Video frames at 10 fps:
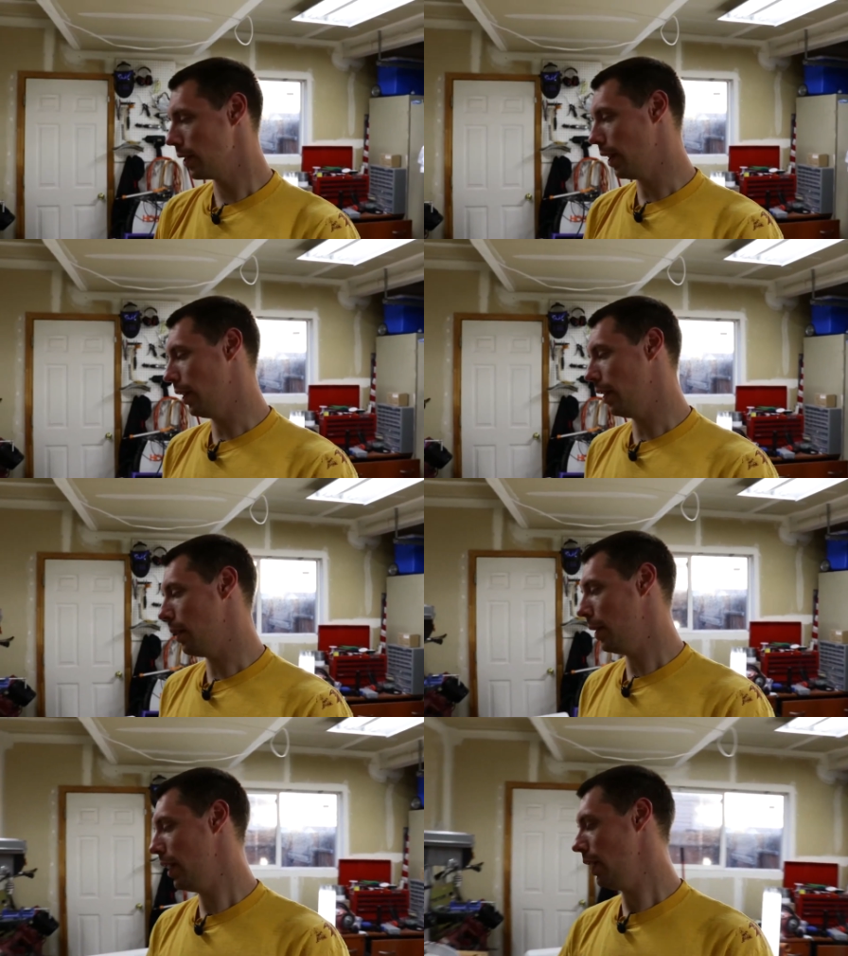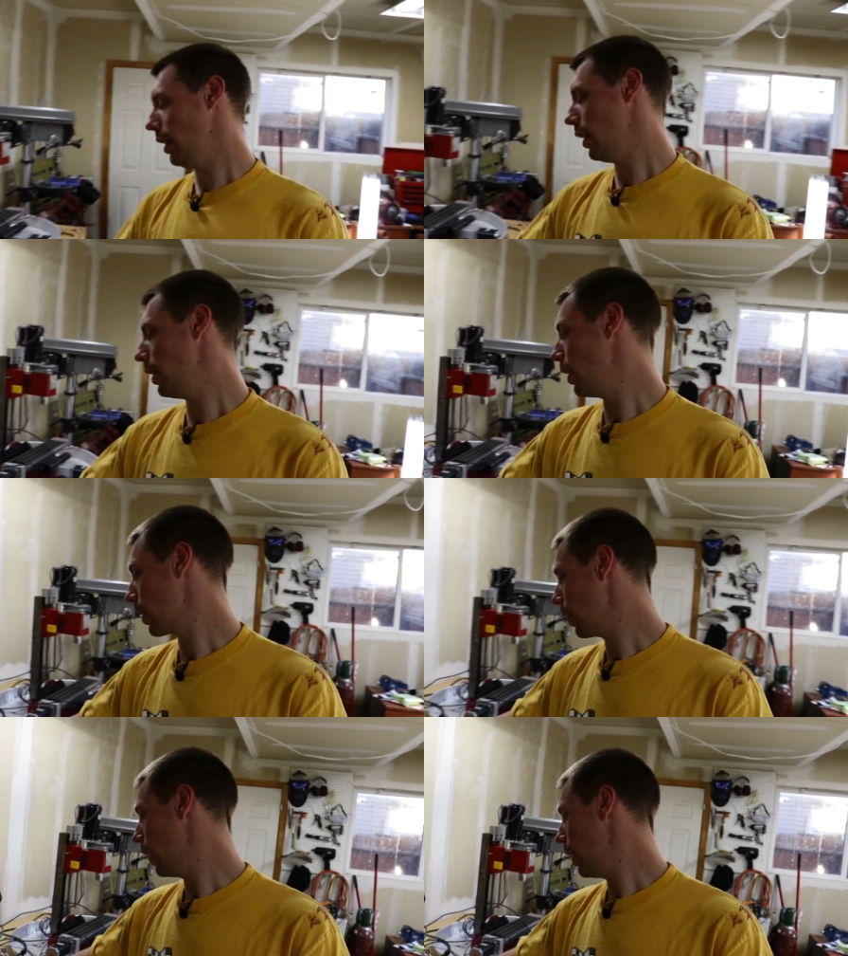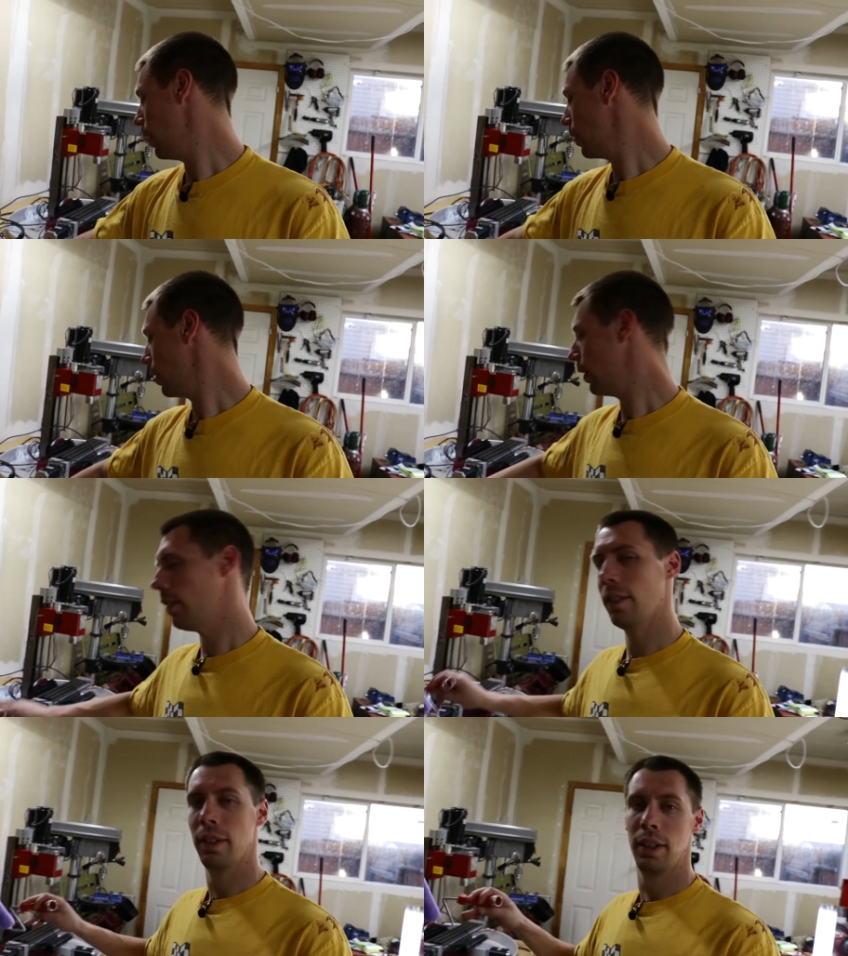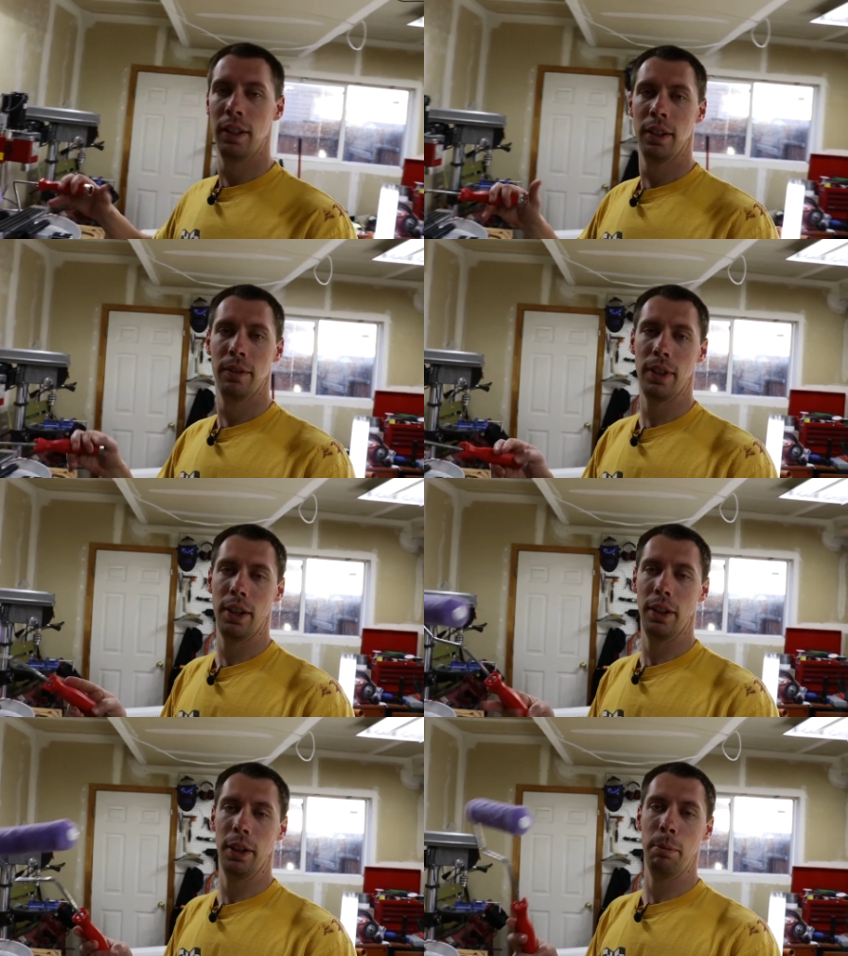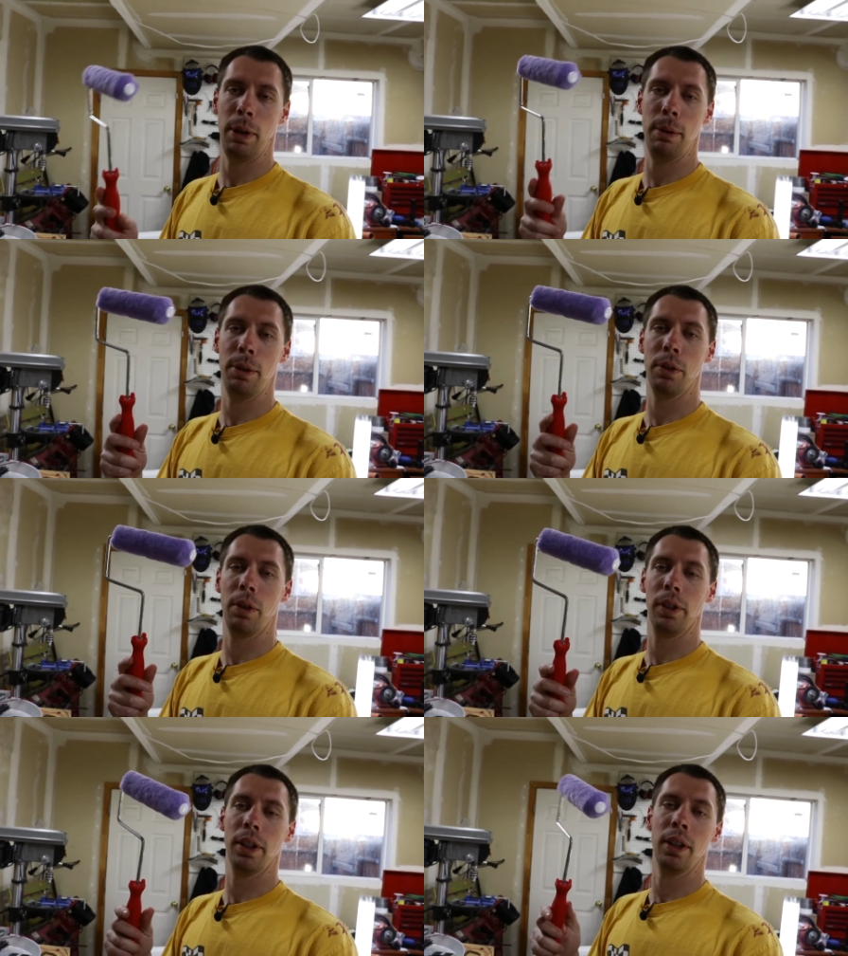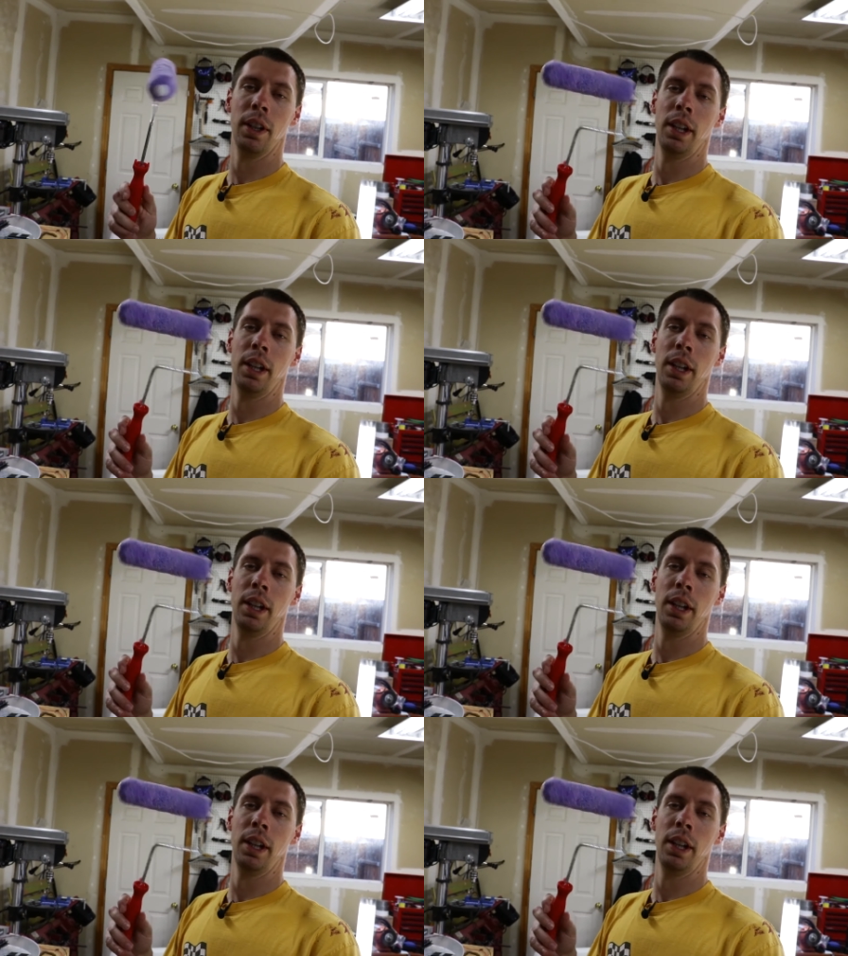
so I went and dug around Found a little baby roller.